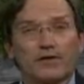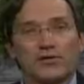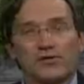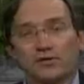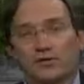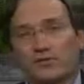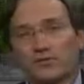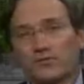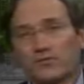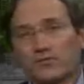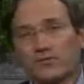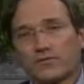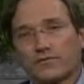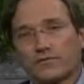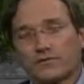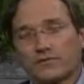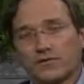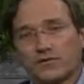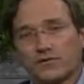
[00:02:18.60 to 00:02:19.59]
So
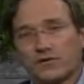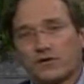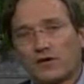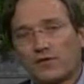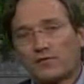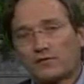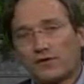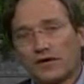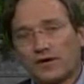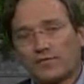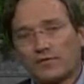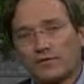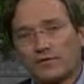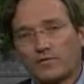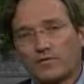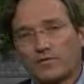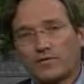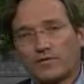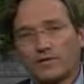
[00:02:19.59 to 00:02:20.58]
she called
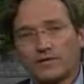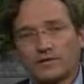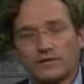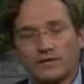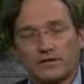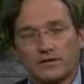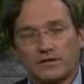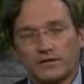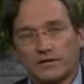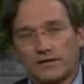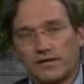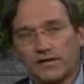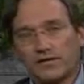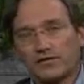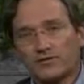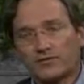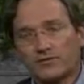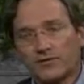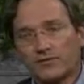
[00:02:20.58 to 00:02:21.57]
911 to get
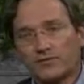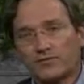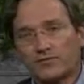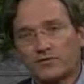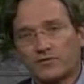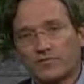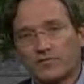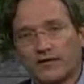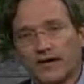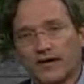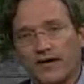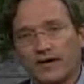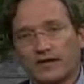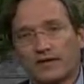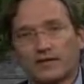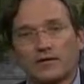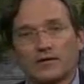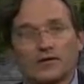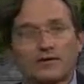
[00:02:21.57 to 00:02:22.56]
her transported
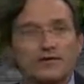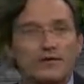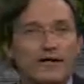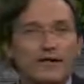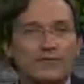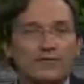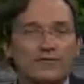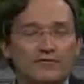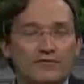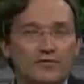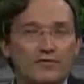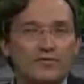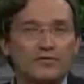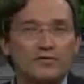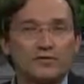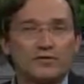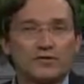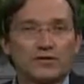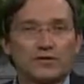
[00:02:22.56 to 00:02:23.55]
back. They
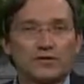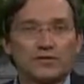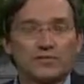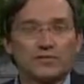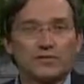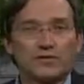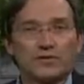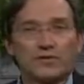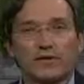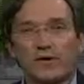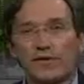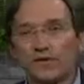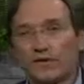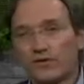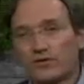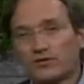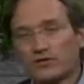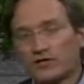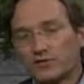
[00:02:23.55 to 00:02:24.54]
refused to transport her. They
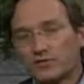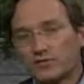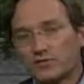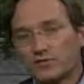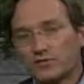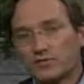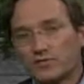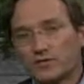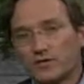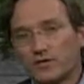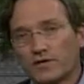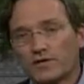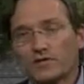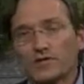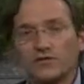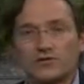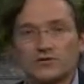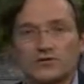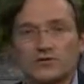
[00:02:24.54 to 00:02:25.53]
already transported her
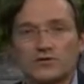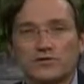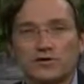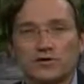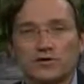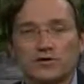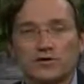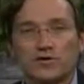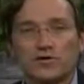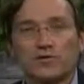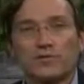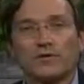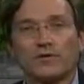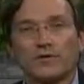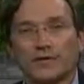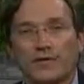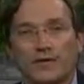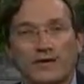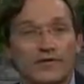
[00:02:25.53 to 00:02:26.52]
once, and she was sent home,
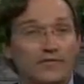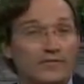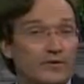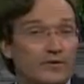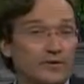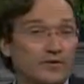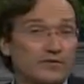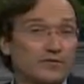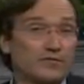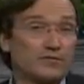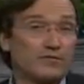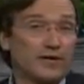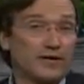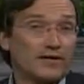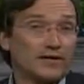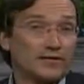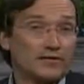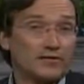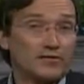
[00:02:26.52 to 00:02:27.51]
and they have apparently the
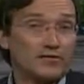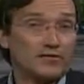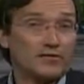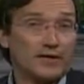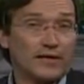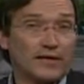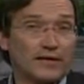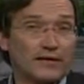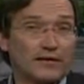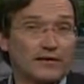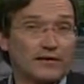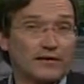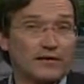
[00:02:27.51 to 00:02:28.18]
right to do that.